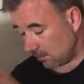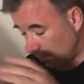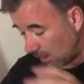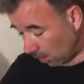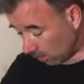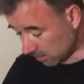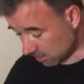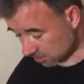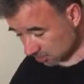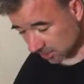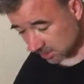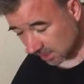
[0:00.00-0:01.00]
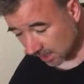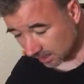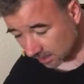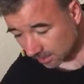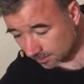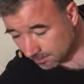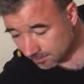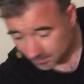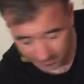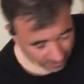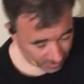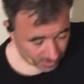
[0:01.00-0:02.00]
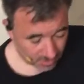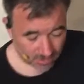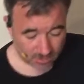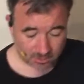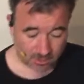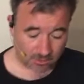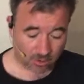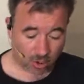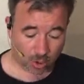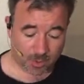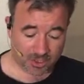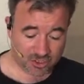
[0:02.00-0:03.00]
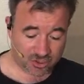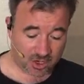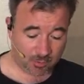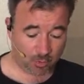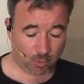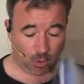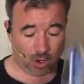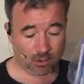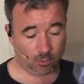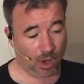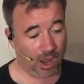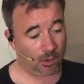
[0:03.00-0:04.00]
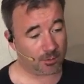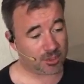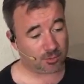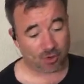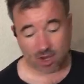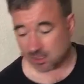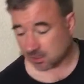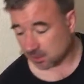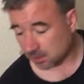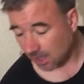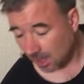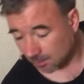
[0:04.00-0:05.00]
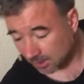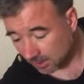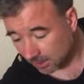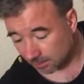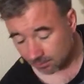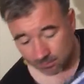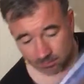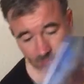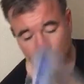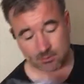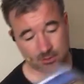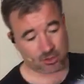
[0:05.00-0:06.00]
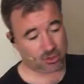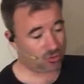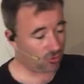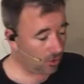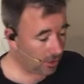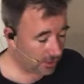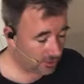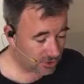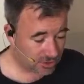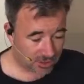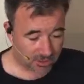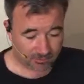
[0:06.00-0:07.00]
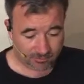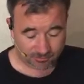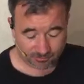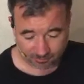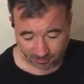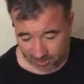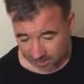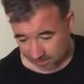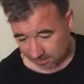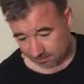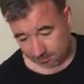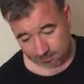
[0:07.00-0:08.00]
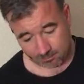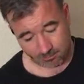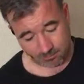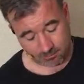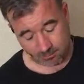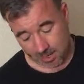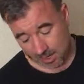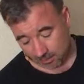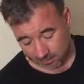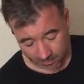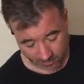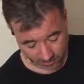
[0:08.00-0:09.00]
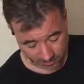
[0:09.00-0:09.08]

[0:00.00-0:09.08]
Oh, this is just a another Harbinger #1. Wow, I'm surprised the slab didn't get destroyed just in a freaking mailer.